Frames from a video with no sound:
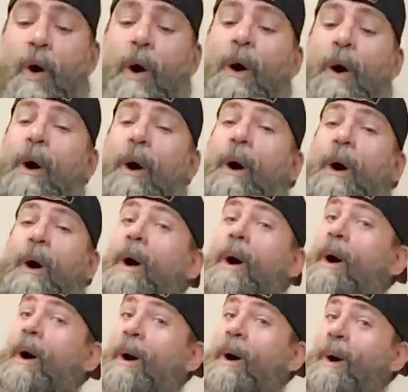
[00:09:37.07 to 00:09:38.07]
ho,
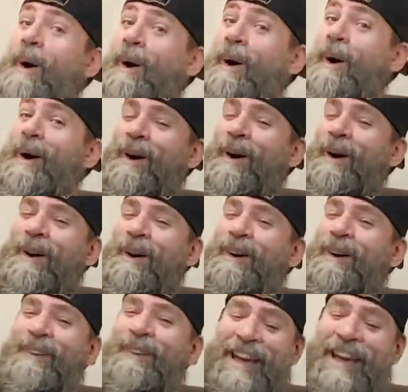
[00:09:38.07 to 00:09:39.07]
ho, ho,
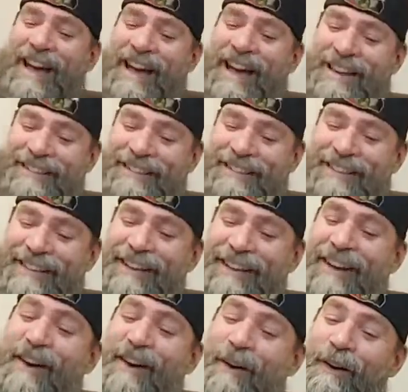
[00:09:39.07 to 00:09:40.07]
guys.
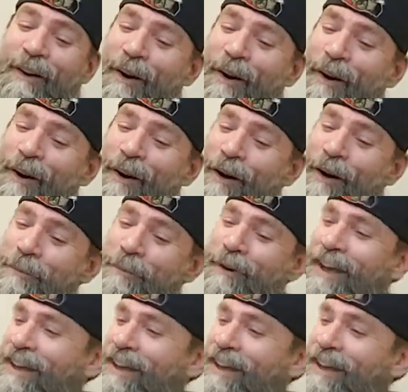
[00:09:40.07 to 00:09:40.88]
Oh, boy.